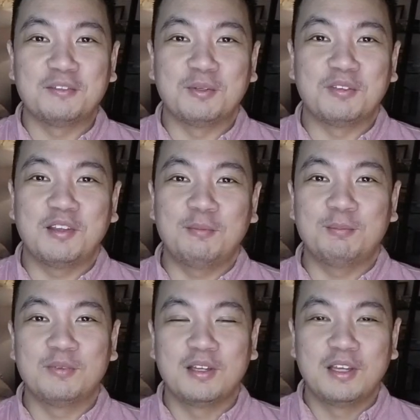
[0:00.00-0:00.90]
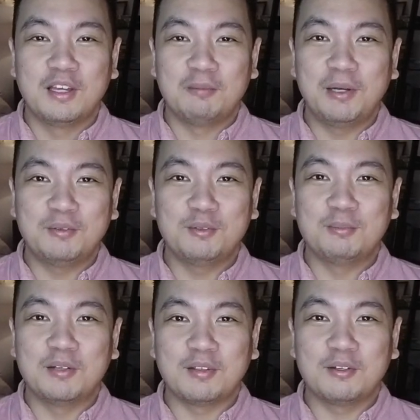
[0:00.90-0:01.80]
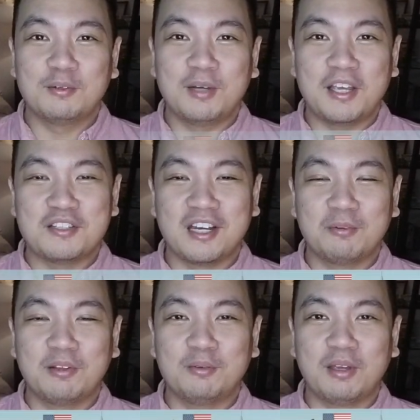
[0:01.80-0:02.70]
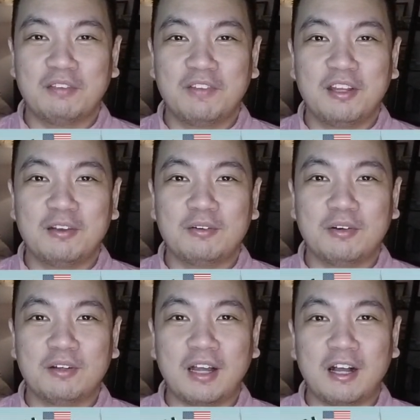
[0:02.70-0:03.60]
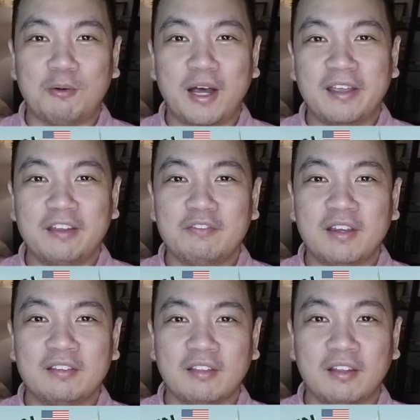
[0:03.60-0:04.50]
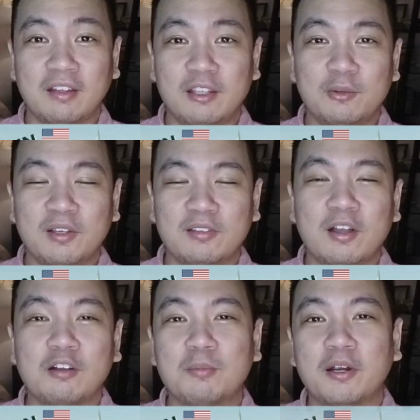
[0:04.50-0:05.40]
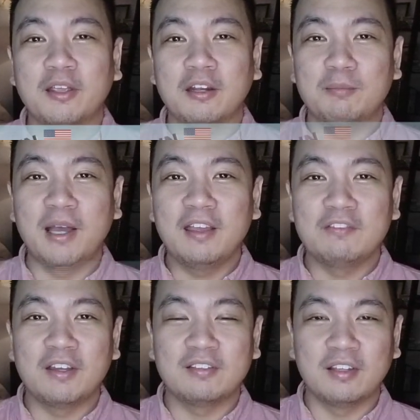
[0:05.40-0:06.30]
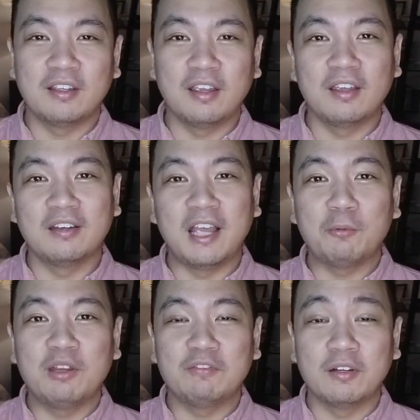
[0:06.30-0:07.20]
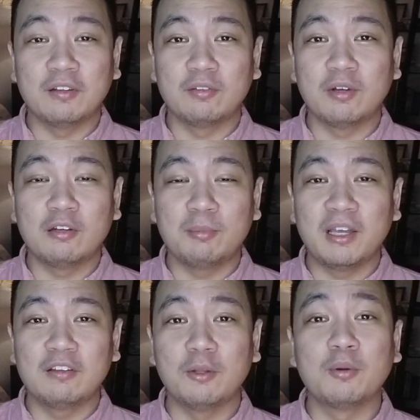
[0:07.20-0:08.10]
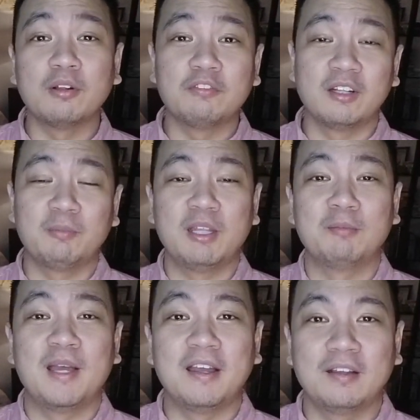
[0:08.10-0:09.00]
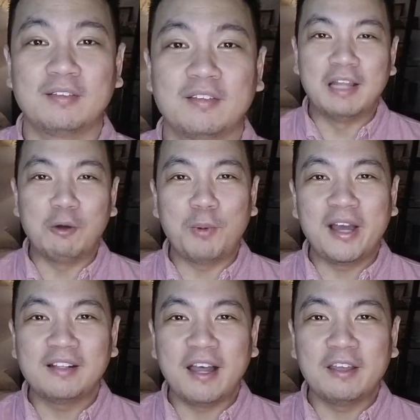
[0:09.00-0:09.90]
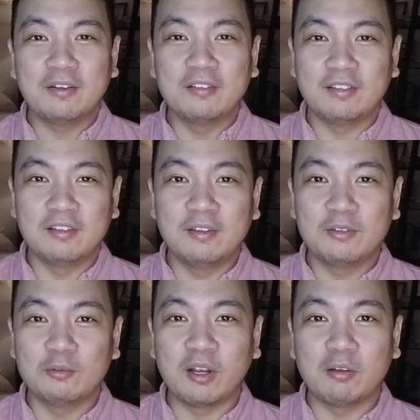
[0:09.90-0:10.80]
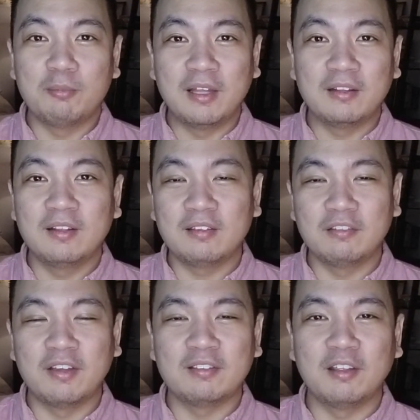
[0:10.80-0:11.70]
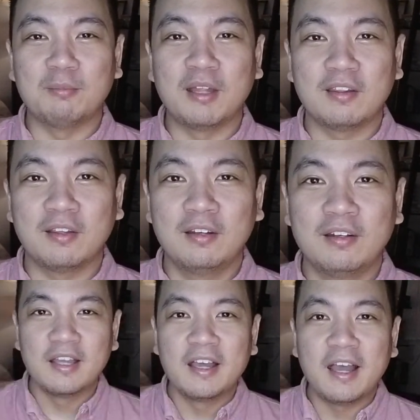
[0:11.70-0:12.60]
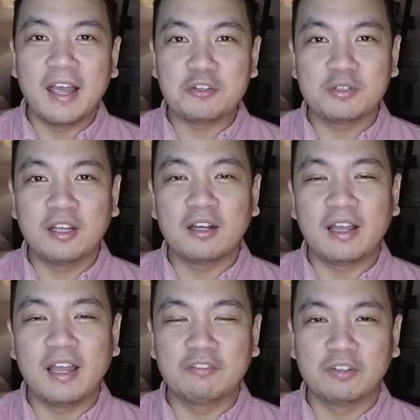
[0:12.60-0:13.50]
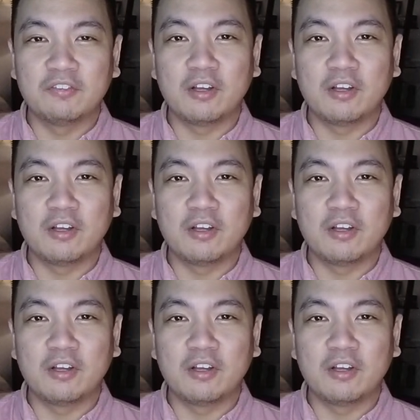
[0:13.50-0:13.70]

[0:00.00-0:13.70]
what's up? About 2 months ago, I shared with you a video on how I invest in the US stock market by investing in equity funds run by local Philippine banks. Now, while I continue to recommend this investing method, I actually got a handful of